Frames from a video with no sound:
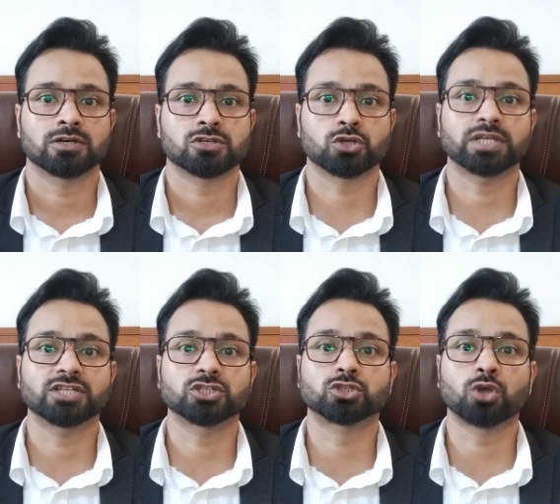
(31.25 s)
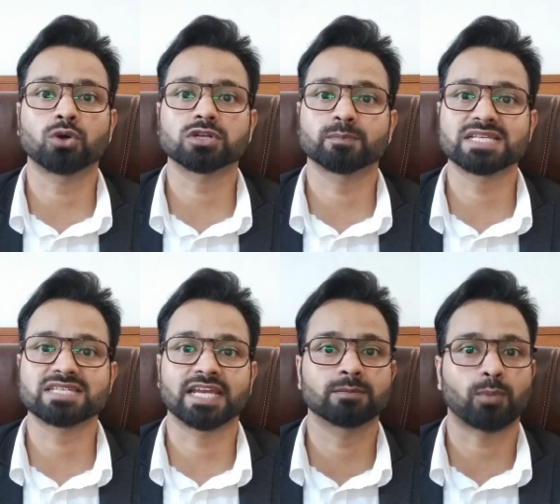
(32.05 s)
so that you don't miss
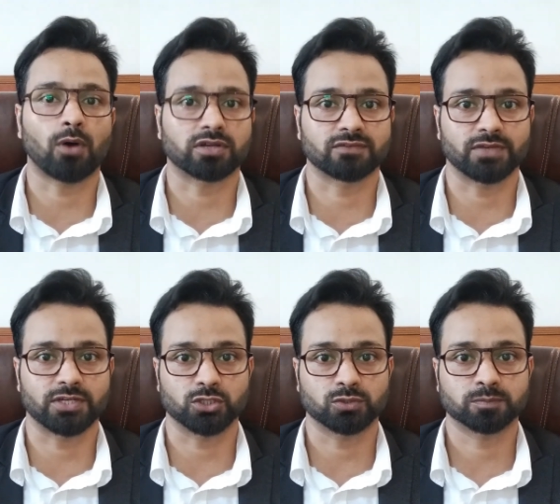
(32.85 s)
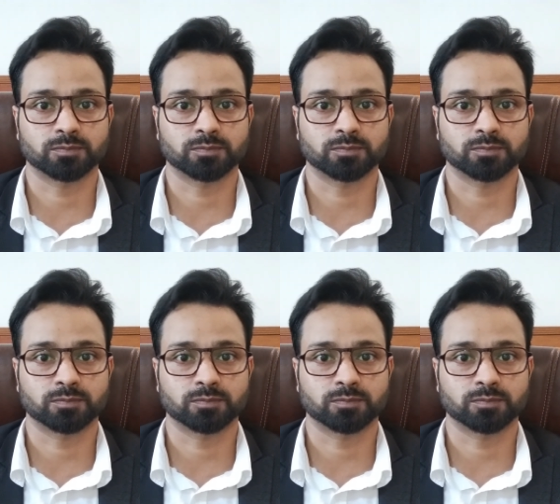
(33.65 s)
any important video.